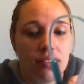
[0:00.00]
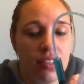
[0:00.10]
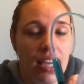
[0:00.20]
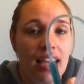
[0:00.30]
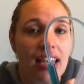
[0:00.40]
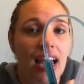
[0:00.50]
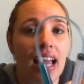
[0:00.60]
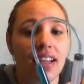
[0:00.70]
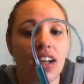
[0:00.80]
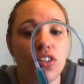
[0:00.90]
okay,
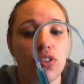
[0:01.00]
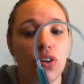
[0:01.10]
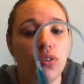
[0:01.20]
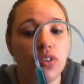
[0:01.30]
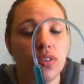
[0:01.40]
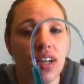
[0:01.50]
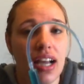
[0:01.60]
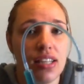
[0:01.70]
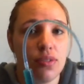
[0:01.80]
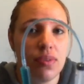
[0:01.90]
like I showed you
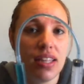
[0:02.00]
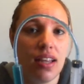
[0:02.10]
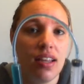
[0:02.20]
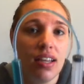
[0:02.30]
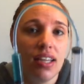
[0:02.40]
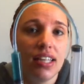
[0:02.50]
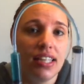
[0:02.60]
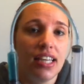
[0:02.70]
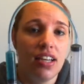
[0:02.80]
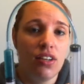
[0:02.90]
guys with the
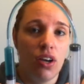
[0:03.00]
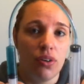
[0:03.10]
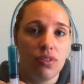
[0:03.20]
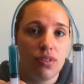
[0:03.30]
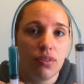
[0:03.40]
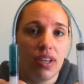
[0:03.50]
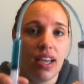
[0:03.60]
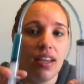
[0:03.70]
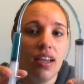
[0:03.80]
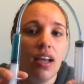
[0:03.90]
gear notes,
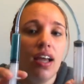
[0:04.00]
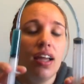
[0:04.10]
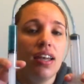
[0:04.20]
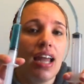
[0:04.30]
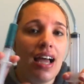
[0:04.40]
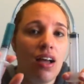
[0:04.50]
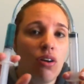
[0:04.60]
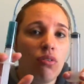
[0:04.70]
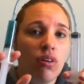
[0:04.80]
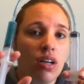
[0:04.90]
okay,
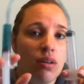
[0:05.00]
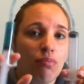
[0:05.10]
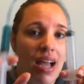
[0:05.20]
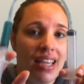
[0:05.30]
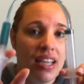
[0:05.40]
now my